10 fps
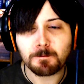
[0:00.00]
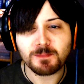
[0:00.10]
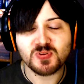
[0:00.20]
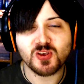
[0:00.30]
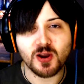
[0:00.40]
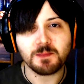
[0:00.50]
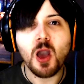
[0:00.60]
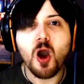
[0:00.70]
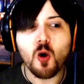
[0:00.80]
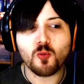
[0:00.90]
Sorry.
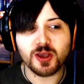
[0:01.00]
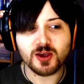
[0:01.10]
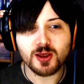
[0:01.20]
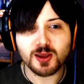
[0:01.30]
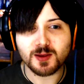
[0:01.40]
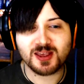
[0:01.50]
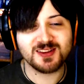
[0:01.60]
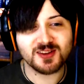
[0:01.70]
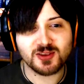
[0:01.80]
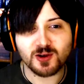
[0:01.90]
We gotta
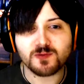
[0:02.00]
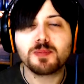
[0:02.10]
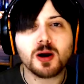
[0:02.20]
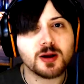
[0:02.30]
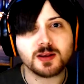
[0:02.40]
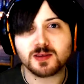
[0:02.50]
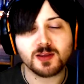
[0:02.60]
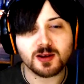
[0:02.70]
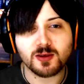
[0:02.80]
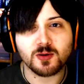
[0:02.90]
conserve power. It's
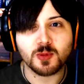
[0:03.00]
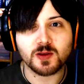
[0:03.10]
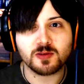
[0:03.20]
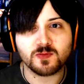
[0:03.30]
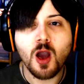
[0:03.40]
not going well.